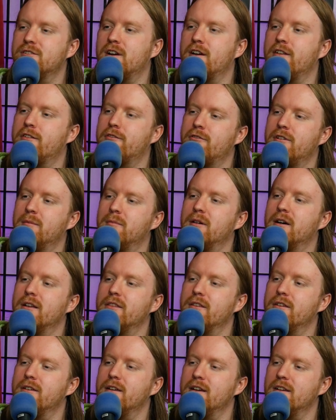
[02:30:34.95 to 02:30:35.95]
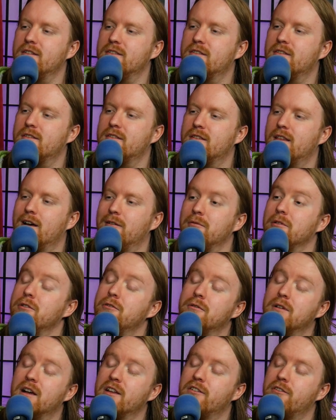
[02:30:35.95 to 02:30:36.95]
I stream mm-hmm. on the days that we
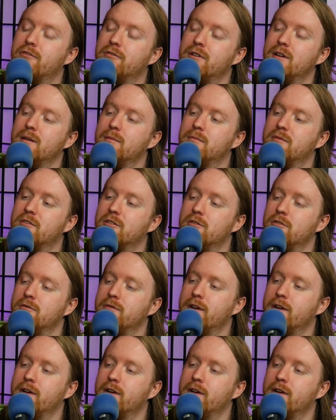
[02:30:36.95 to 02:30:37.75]
do not stream Stardew